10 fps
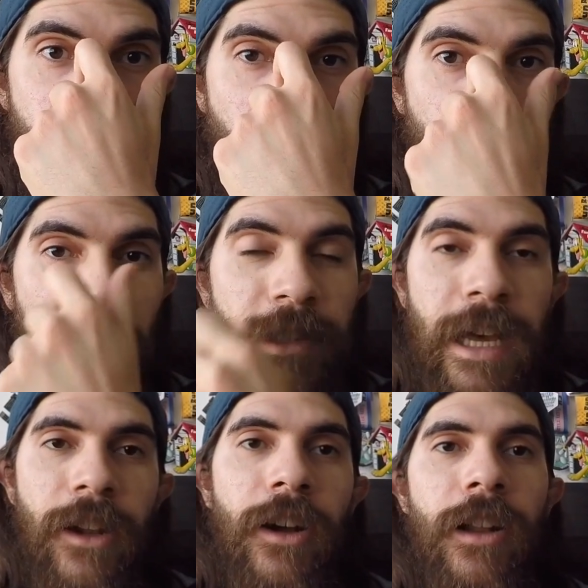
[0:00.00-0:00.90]
almost
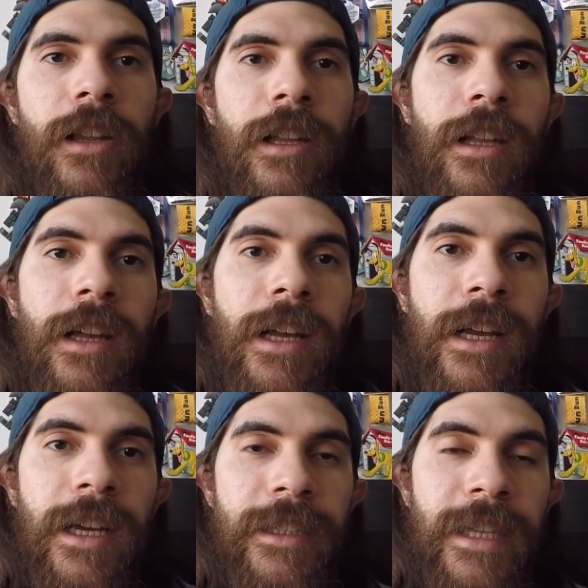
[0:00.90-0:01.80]
at all
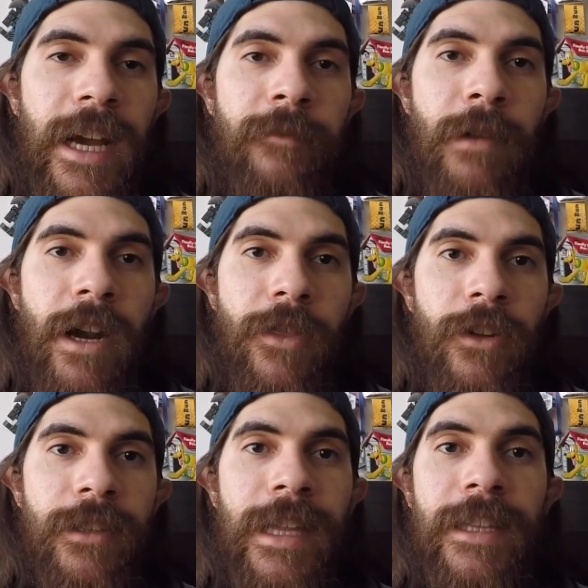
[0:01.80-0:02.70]
in the half
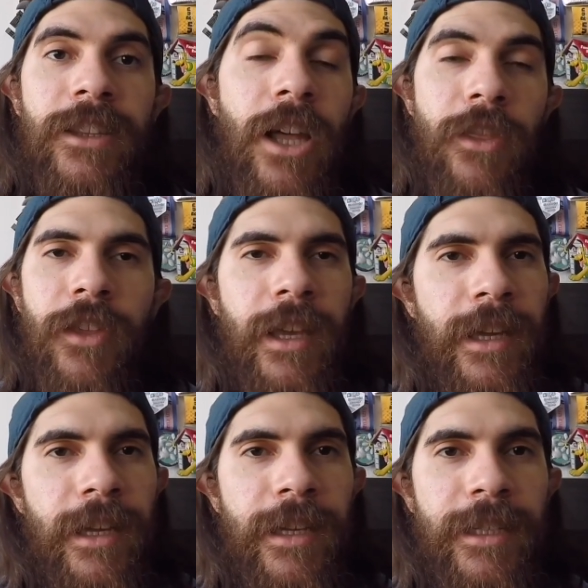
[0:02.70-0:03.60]
marathon and
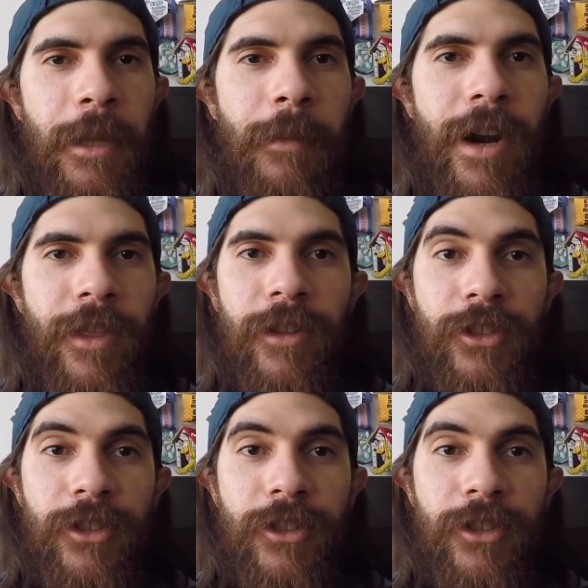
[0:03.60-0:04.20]
nothing in the marathon.